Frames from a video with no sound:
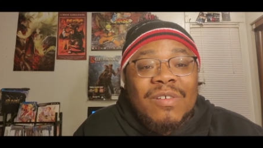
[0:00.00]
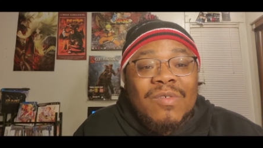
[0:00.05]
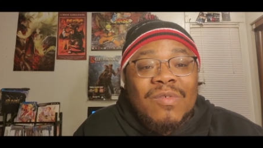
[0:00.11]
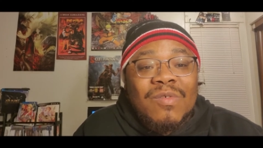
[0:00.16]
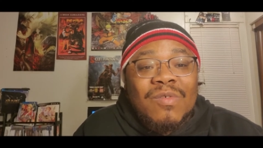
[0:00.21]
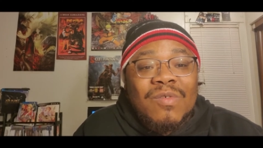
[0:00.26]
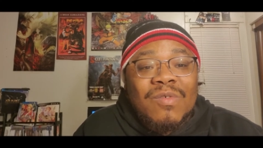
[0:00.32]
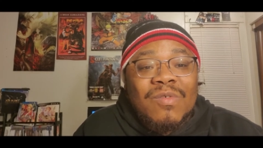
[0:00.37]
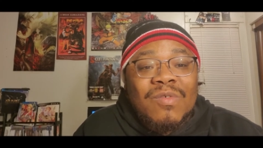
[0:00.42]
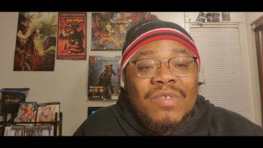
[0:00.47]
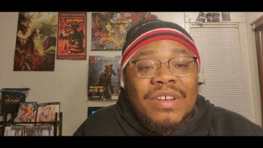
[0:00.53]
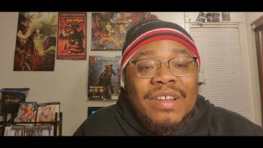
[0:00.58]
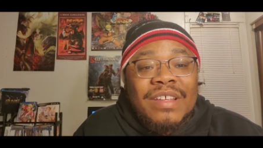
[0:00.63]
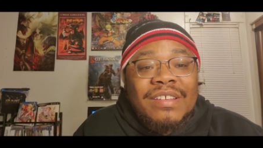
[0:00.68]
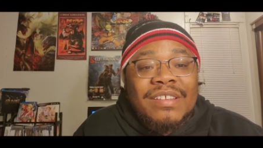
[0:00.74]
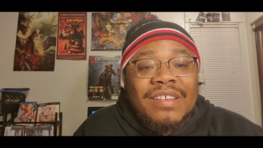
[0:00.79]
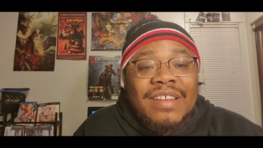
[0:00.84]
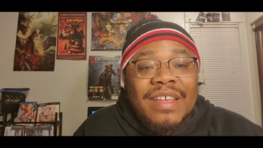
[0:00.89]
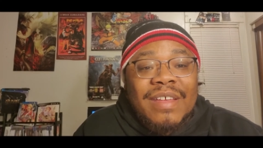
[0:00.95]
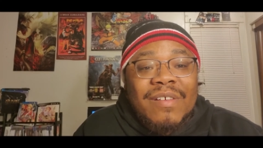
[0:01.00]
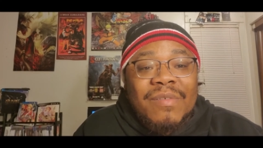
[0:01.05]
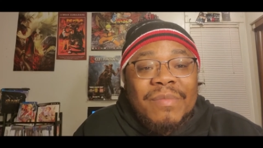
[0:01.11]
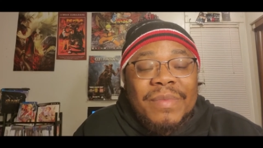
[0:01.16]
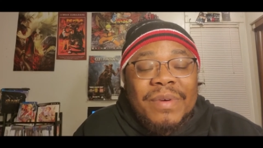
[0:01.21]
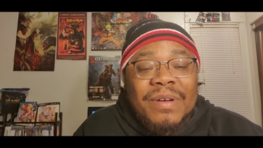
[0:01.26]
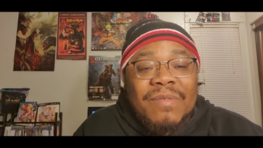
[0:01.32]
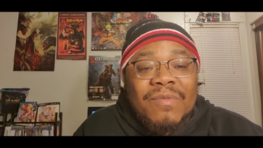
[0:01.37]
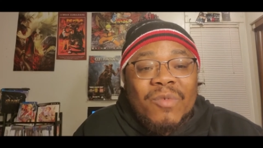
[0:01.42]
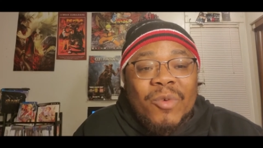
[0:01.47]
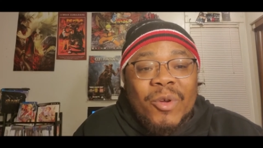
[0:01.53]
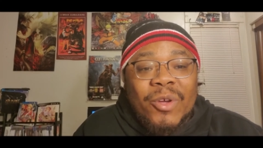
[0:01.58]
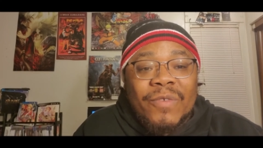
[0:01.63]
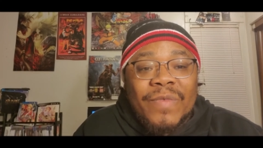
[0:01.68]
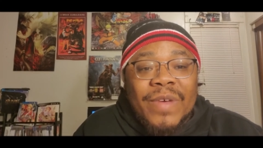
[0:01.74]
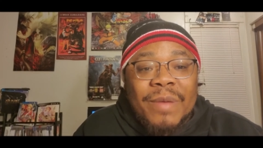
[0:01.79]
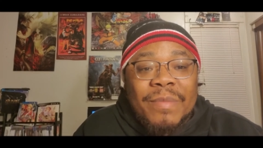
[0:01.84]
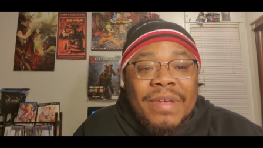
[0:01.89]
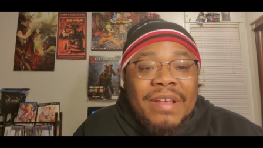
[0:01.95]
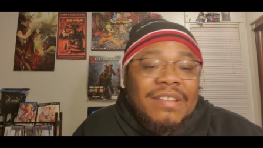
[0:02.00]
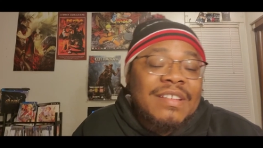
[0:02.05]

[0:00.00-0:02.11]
who this still uh, royal family?